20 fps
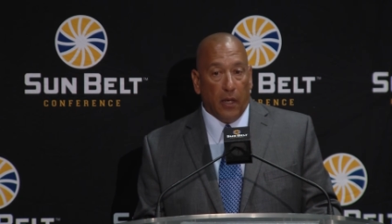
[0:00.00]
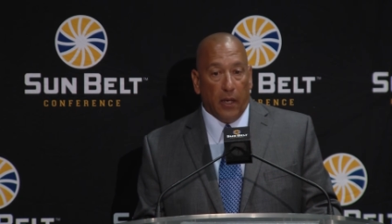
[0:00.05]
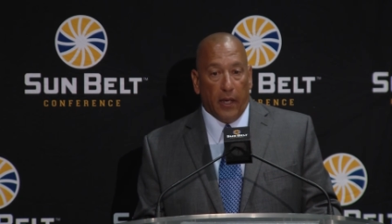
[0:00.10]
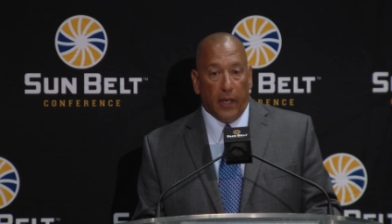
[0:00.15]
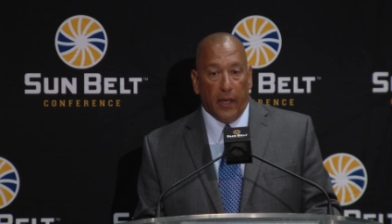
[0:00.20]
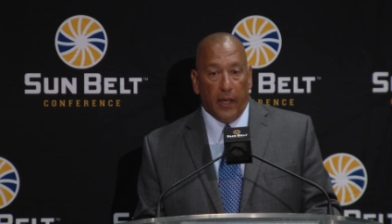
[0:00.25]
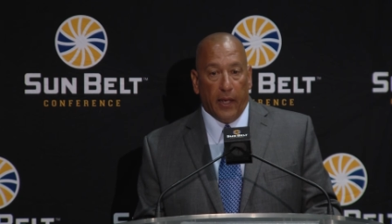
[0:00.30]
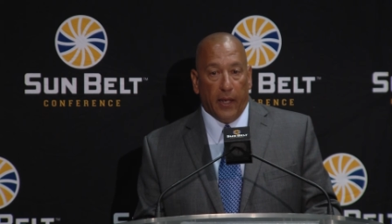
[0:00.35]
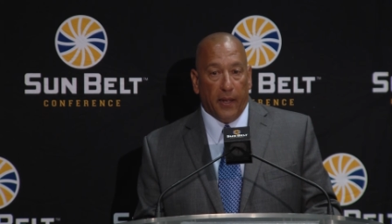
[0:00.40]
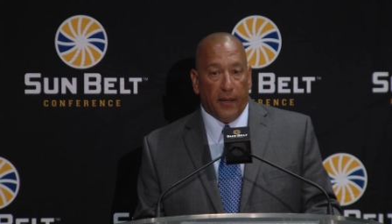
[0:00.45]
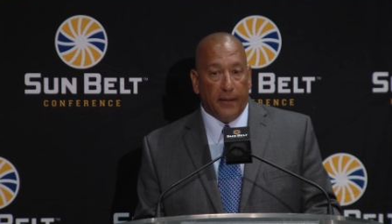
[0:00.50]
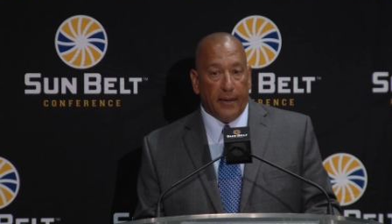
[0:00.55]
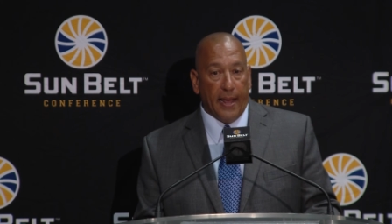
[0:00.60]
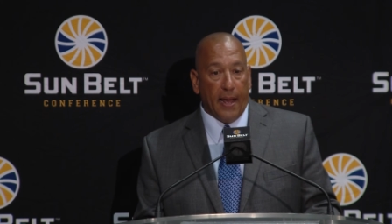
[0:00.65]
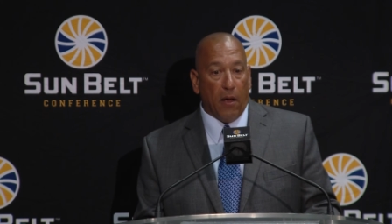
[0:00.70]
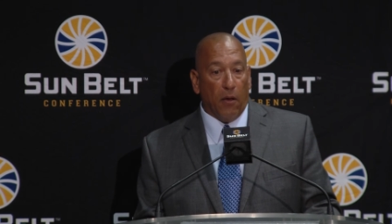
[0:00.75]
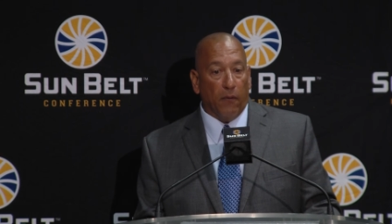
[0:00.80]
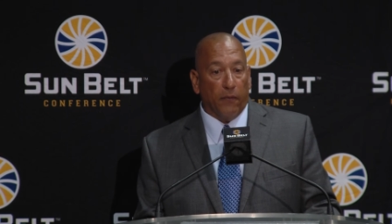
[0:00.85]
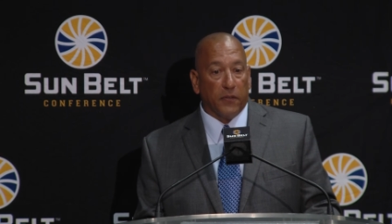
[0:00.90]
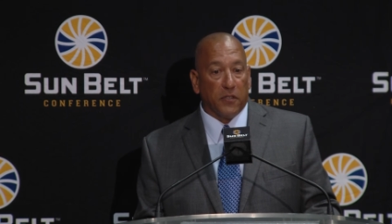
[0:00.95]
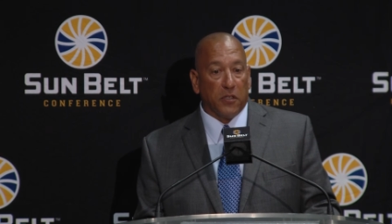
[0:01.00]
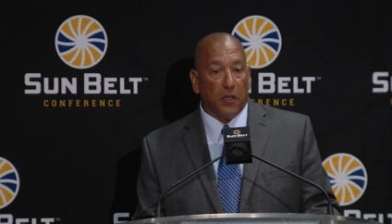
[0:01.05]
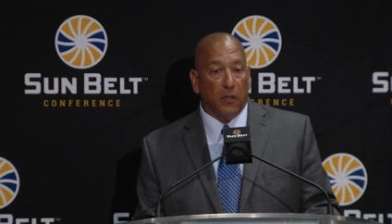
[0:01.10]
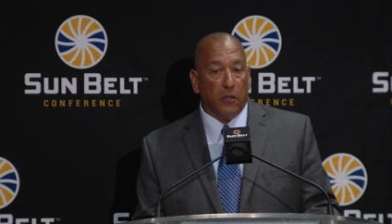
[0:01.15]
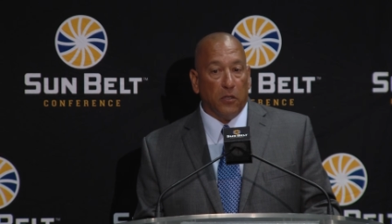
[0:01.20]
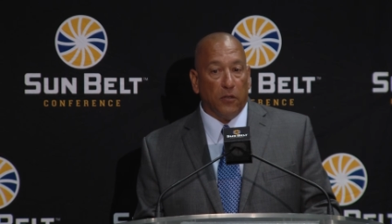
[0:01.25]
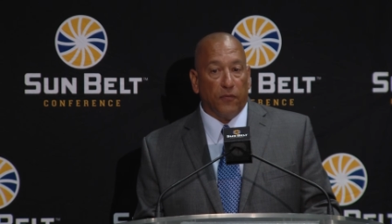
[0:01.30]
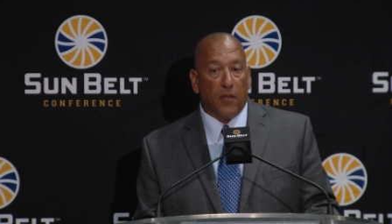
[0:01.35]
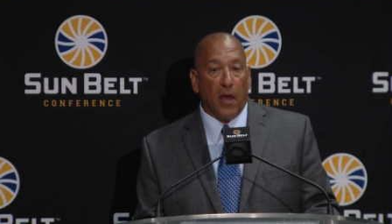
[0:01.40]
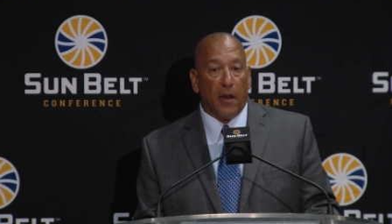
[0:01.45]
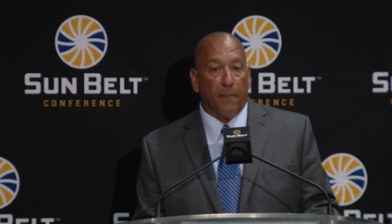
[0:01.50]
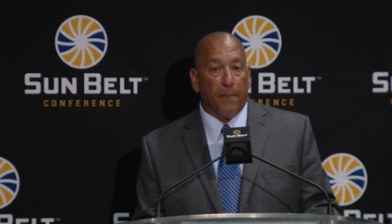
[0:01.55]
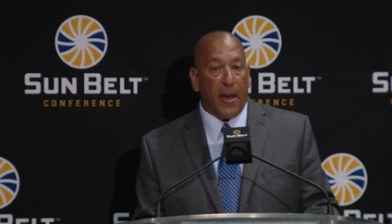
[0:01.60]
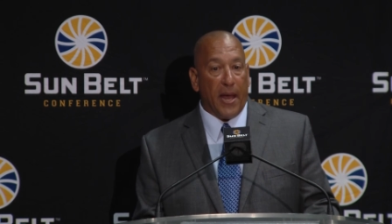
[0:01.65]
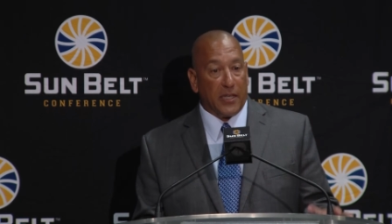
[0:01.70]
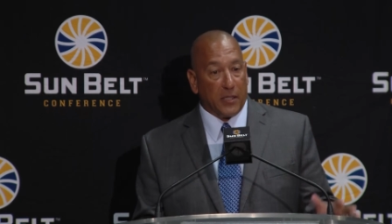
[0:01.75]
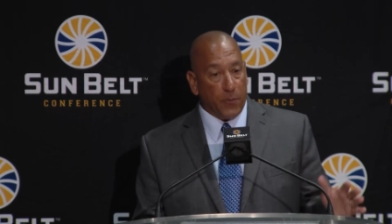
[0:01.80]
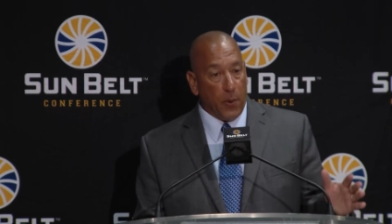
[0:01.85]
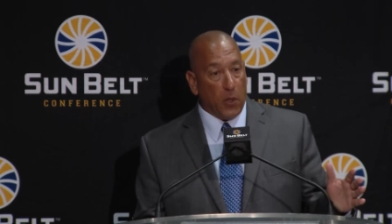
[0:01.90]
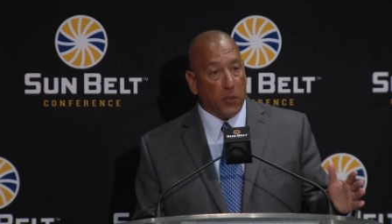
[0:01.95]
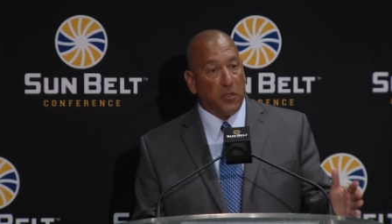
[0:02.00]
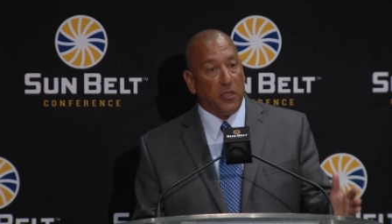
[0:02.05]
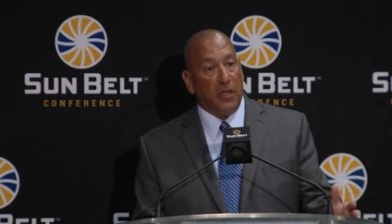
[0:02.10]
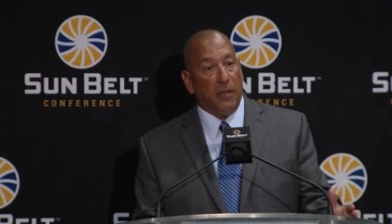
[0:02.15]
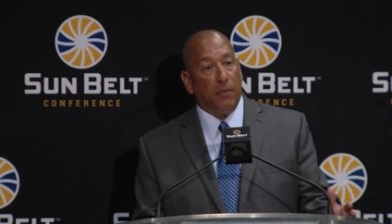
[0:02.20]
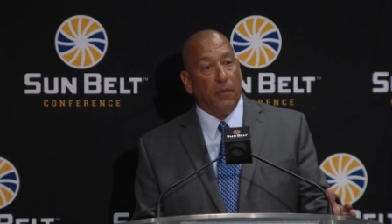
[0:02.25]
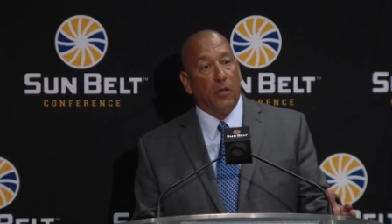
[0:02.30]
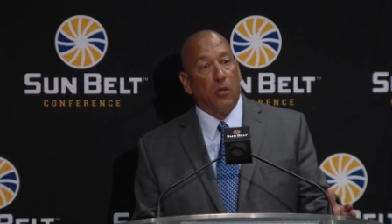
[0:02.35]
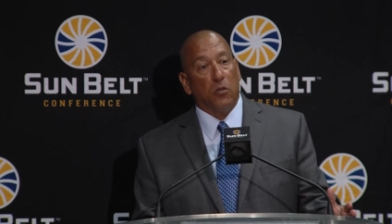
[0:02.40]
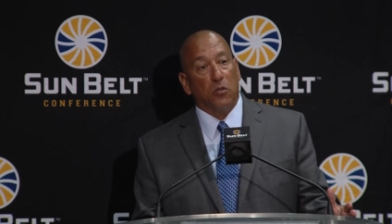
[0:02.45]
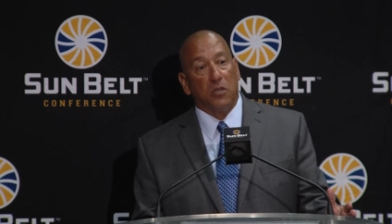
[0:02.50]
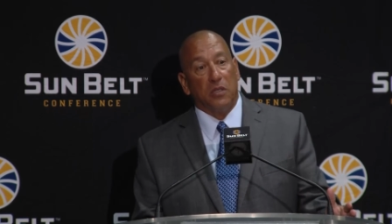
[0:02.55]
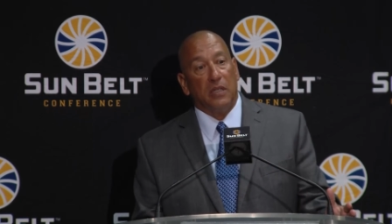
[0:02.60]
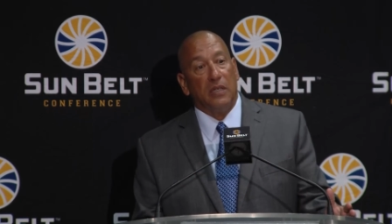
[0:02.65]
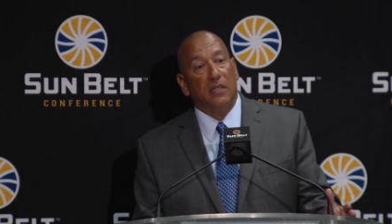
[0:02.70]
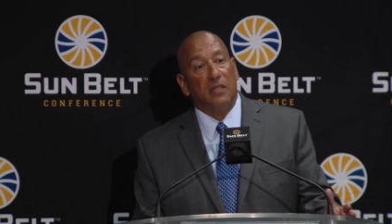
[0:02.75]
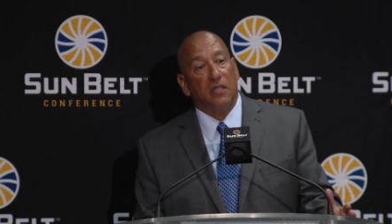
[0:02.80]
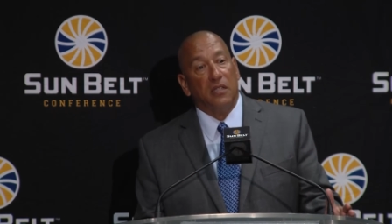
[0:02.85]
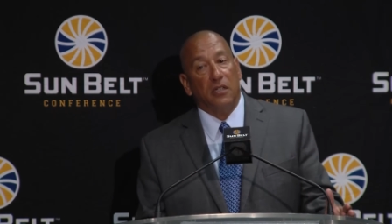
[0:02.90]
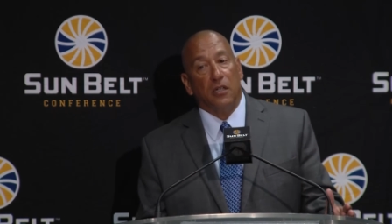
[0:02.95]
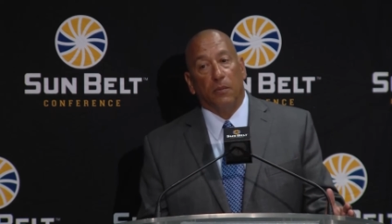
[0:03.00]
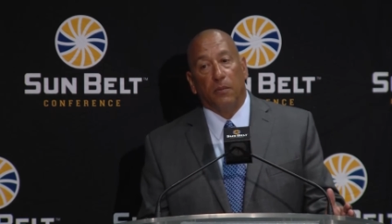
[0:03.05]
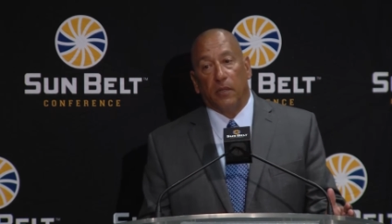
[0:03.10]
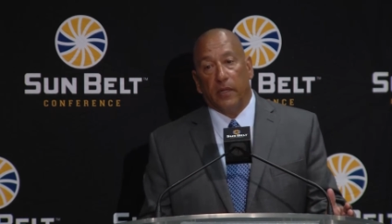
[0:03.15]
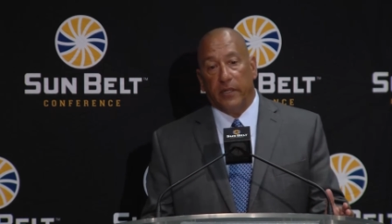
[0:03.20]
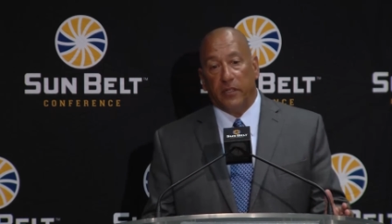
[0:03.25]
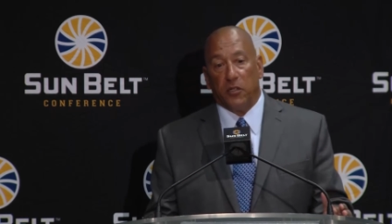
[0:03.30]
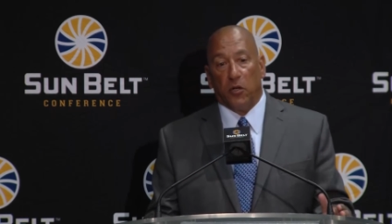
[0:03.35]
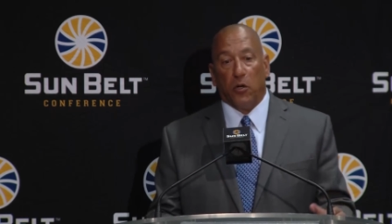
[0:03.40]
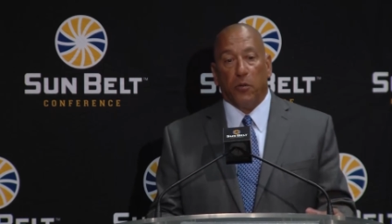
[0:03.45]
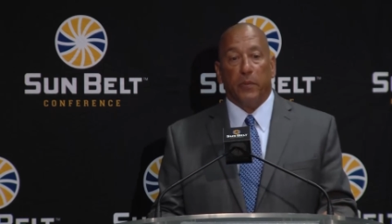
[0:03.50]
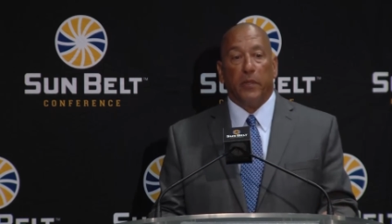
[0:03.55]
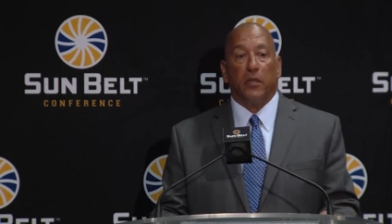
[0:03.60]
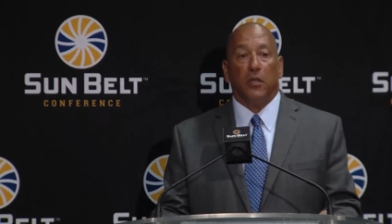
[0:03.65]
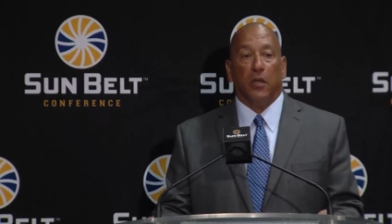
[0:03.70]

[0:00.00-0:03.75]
And now all of a sudden, you've got a basketball team that goes to the NCAA tournament.